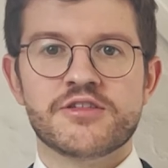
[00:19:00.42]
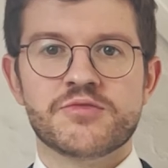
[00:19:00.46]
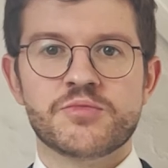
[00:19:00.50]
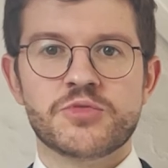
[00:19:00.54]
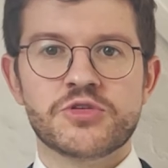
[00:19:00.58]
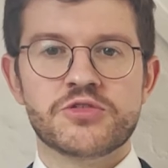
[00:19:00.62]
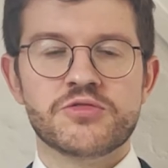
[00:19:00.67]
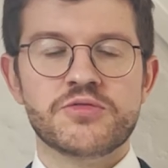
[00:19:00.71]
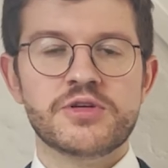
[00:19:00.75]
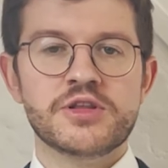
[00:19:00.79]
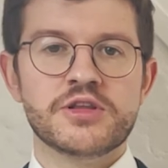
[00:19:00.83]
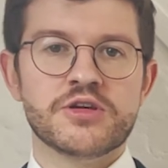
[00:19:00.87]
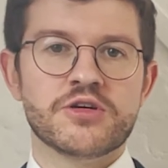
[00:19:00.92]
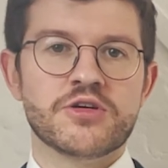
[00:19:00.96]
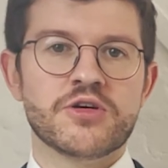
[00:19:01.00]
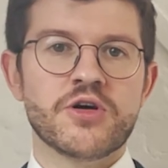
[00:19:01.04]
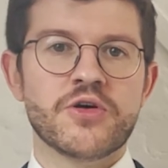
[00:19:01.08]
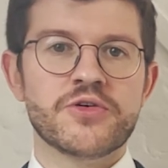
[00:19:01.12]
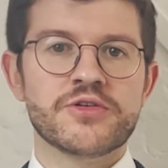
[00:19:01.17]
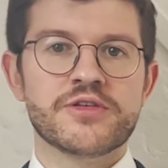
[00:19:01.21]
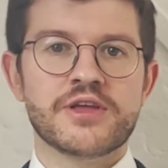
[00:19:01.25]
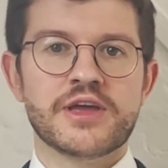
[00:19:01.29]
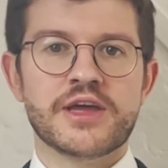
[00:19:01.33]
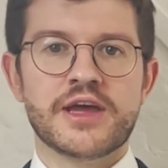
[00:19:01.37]
between the
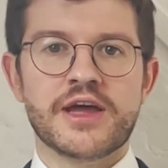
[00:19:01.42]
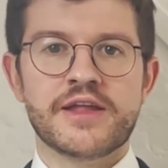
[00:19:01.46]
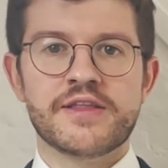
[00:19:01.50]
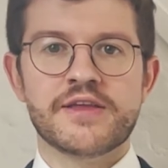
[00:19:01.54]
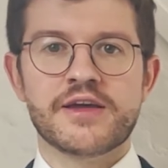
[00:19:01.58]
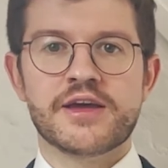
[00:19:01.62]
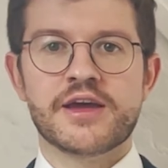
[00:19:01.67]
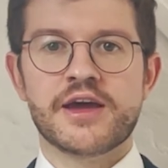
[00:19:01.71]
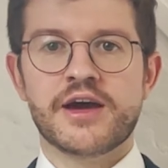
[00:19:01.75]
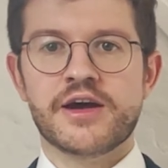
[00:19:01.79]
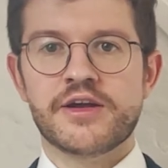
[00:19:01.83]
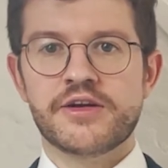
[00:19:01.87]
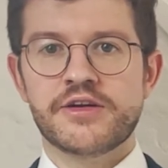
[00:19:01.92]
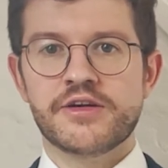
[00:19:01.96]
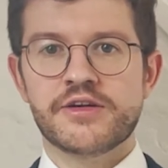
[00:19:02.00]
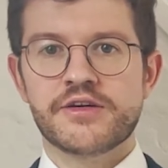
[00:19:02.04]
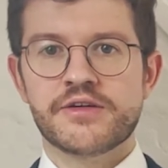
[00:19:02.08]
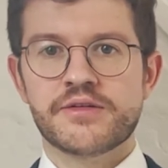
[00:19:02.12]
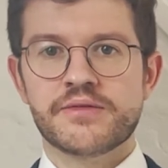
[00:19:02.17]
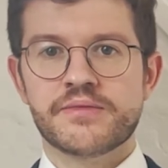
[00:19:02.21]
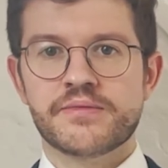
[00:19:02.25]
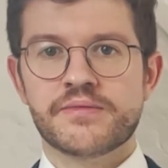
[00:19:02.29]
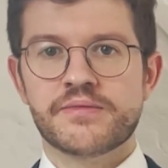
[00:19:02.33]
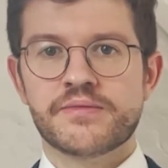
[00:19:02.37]
coating and the carrier.
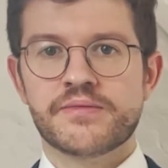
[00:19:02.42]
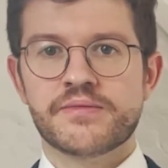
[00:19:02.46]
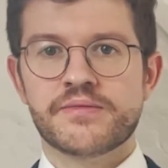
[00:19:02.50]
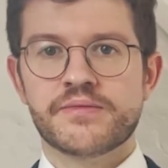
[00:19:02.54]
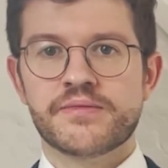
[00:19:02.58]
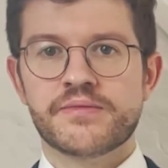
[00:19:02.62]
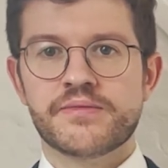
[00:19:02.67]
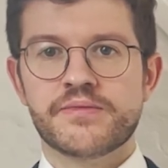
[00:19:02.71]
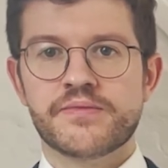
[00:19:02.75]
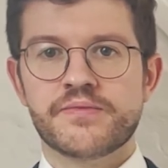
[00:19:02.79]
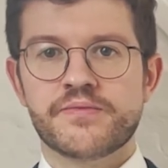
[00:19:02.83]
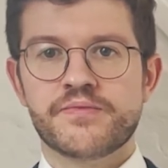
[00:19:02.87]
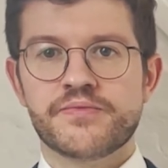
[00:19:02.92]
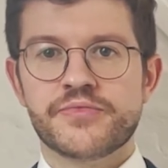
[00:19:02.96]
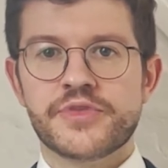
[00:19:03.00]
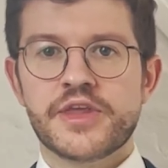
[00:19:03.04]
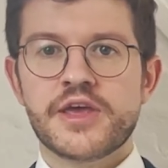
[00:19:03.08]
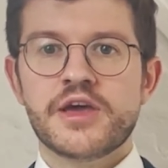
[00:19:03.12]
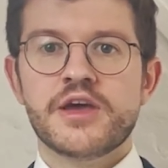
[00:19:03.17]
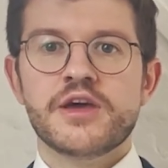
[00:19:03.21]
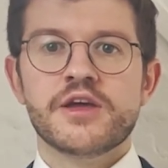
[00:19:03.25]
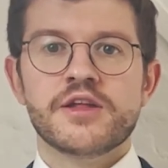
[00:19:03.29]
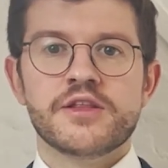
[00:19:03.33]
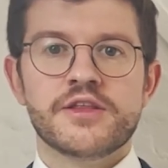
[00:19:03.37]

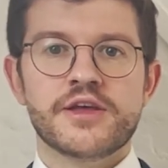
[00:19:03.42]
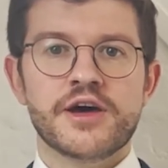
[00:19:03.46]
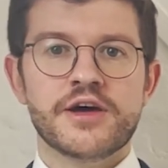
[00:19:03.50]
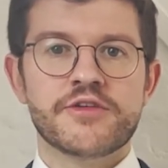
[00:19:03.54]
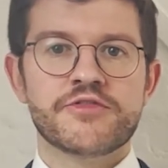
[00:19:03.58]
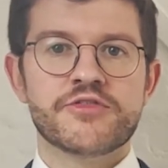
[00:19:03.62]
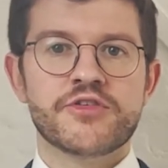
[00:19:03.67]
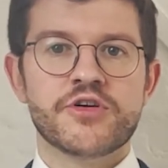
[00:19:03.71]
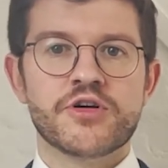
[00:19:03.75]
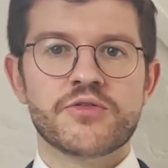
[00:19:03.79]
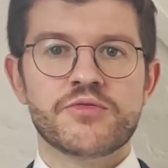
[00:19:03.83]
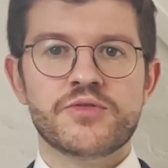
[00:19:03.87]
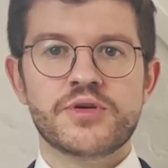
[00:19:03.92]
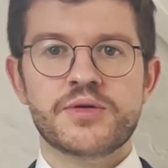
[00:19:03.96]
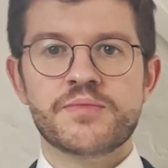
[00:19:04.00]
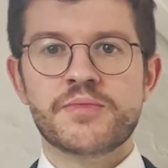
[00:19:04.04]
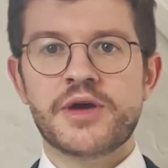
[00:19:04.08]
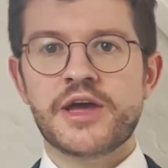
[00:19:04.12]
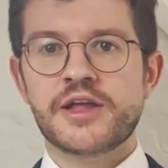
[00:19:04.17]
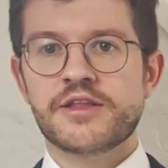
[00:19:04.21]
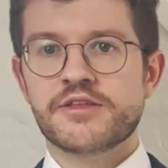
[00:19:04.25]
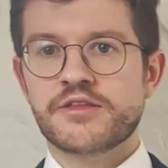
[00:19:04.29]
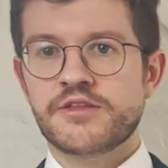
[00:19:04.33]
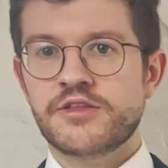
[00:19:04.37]
Therefore, we
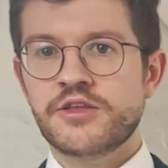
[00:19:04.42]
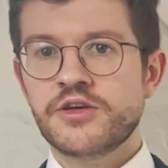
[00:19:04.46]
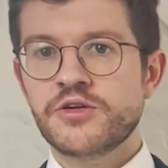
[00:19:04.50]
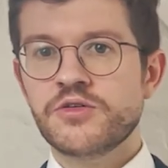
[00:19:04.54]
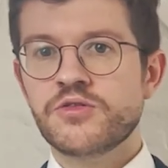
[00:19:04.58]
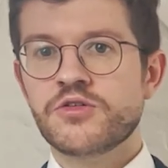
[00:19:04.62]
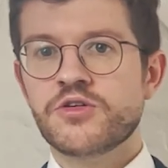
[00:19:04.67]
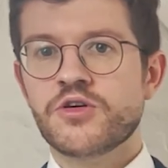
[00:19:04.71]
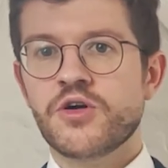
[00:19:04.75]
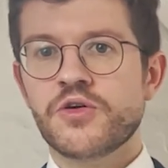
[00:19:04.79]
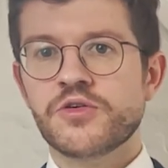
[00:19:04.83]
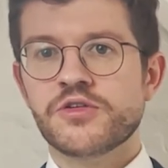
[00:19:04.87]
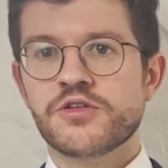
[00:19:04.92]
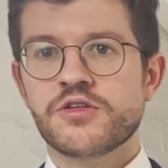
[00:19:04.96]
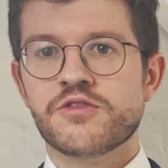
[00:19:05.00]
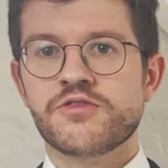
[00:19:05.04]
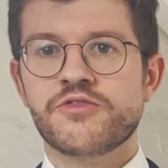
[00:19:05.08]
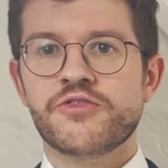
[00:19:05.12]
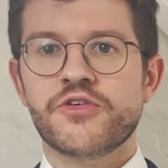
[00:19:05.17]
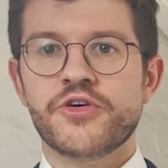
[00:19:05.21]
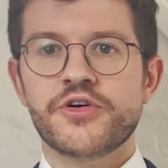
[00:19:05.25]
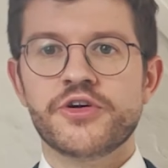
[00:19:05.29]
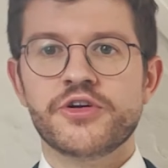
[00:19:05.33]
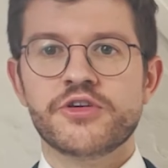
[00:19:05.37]
made new coated
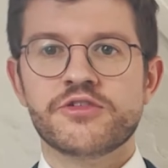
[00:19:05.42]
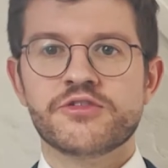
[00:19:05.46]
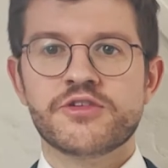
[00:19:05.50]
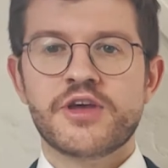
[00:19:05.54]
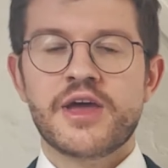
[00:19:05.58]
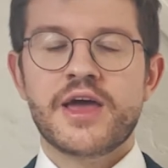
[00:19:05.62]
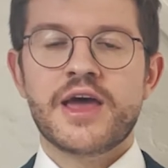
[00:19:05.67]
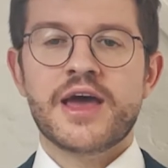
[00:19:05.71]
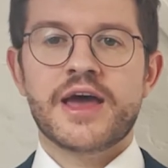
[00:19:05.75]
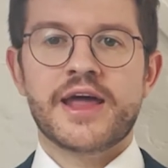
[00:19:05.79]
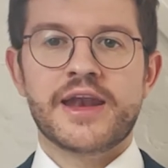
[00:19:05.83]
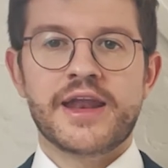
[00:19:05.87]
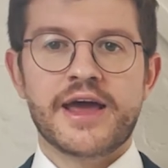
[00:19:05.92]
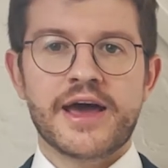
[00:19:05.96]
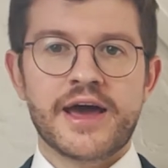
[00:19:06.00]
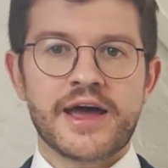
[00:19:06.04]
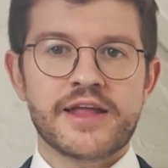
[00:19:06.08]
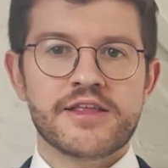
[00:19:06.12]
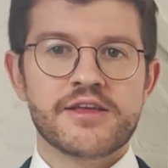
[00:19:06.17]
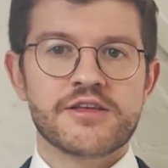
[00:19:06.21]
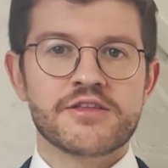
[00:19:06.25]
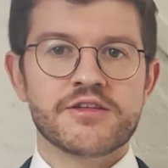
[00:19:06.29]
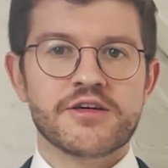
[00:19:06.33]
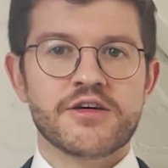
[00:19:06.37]
foils and
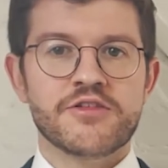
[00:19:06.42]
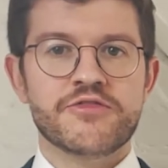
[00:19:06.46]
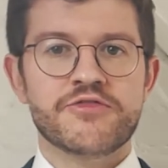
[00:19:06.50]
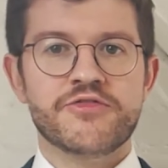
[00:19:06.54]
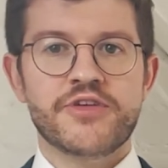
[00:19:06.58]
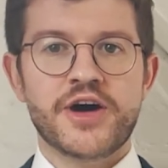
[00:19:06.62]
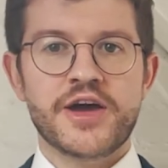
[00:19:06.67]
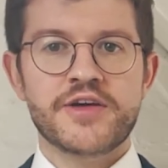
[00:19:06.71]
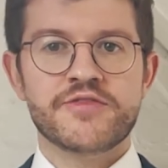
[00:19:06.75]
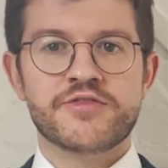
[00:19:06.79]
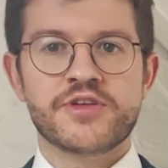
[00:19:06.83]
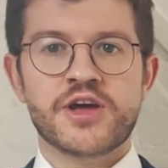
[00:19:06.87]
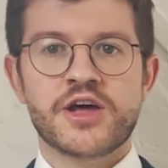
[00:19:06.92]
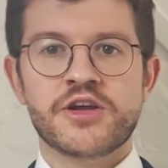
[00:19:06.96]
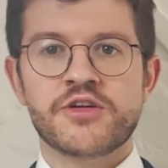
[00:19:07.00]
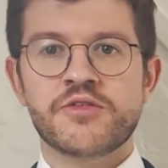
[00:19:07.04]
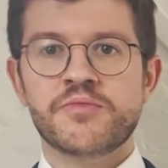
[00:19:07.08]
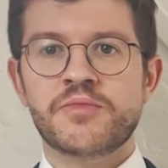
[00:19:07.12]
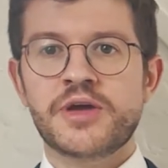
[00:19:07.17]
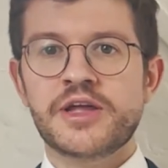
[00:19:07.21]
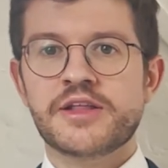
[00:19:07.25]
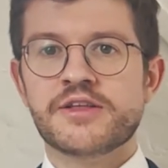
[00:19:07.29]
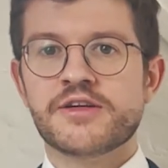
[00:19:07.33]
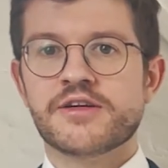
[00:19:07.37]
added a 5
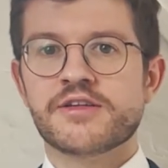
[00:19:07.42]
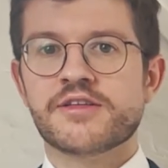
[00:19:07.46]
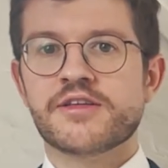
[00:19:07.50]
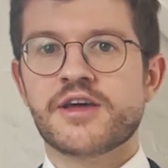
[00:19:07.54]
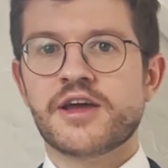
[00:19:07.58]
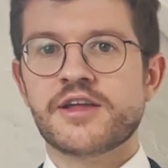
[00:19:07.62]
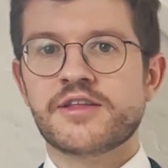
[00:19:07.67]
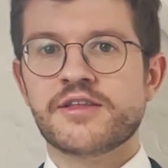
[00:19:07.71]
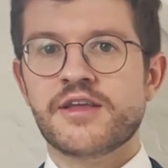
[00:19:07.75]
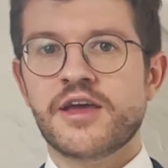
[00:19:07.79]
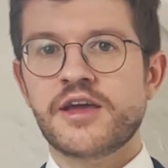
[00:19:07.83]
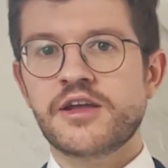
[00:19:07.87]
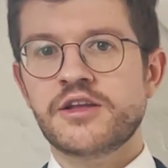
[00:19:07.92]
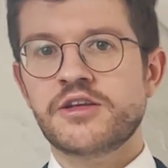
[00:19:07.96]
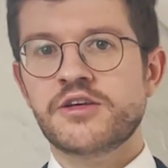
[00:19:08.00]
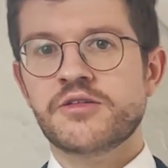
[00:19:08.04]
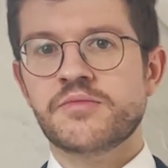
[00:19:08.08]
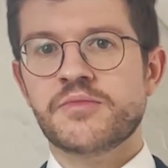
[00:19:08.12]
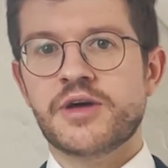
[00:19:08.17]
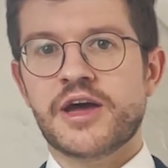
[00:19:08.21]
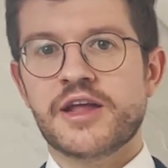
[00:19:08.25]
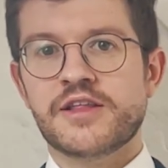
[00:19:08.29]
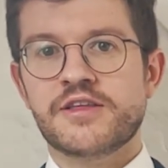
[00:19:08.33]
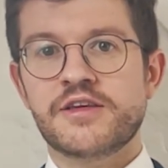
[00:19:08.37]
nanometer
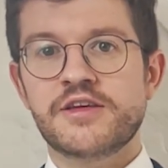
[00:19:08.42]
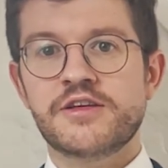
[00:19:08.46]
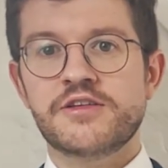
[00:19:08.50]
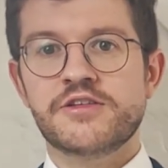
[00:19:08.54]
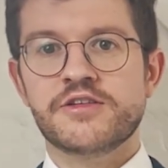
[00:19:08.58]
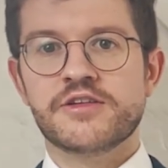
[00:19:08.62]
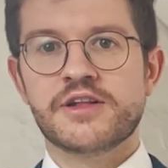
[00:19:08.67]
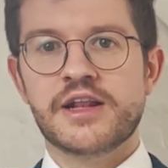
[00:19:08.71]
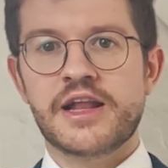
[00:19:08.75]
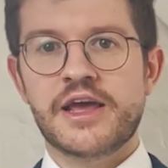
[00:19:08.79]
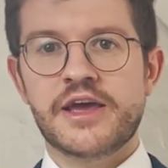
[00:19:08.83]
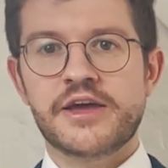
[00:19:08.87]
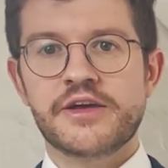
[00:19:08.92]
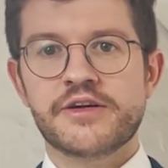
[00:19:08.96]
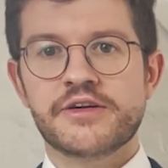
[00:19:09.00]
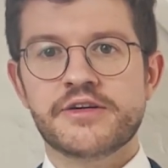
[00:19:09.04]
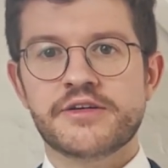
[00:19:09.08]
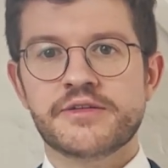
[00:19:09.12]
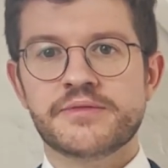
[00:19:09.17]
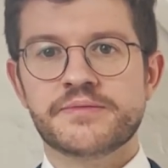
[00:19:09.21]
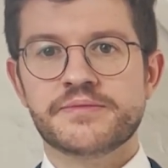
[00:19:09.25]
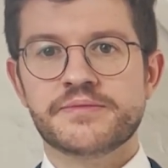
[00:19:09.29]
titanium adhesion layer.